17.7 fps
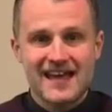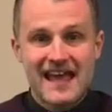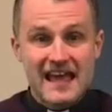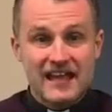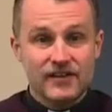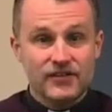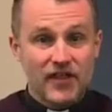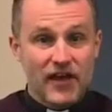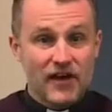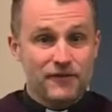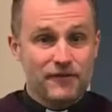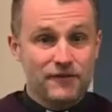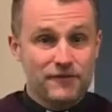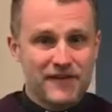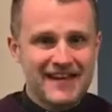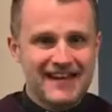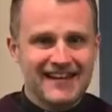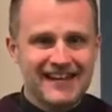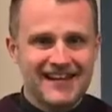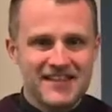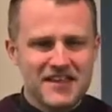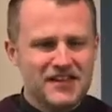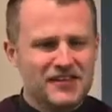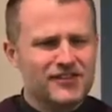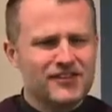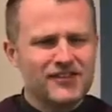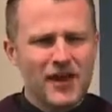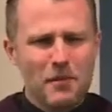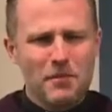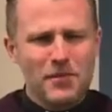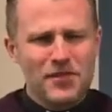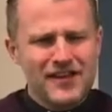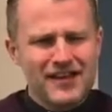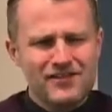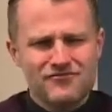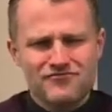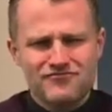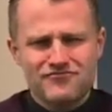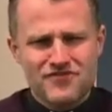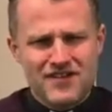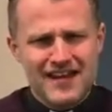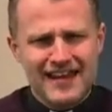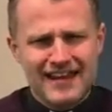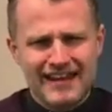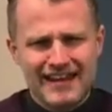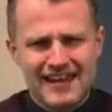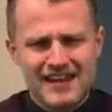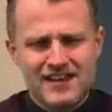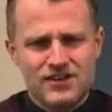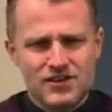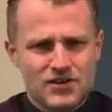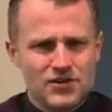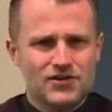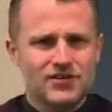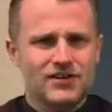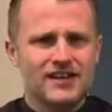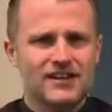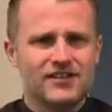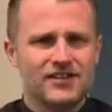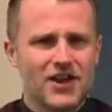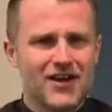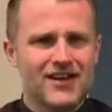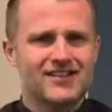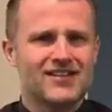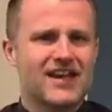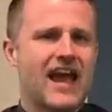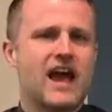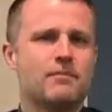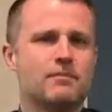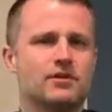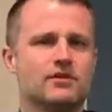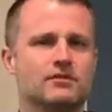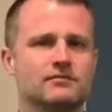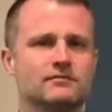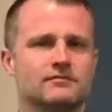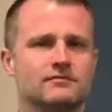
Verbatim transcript: is that feeling that something really good is going to happen.